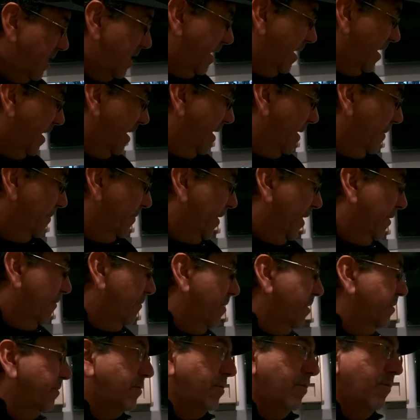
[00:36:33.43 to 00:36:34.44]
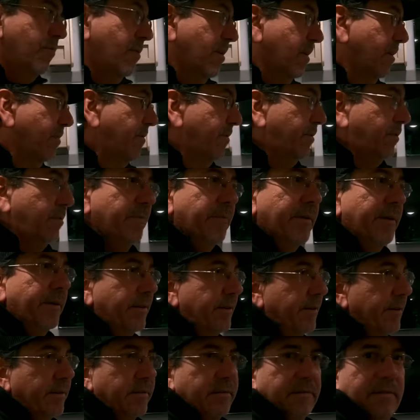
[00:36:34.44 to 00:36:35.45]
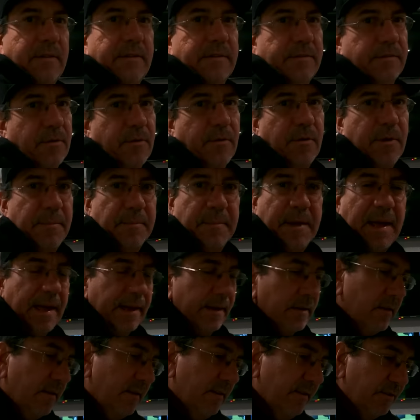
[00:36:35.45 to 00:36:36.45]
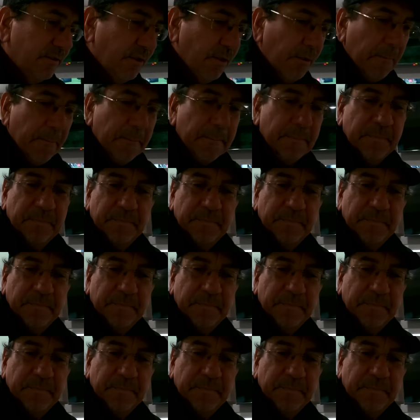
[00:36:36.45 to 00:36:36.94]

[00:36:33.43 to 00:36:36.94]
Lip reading: And once you work with two monitors, there's no going back. So,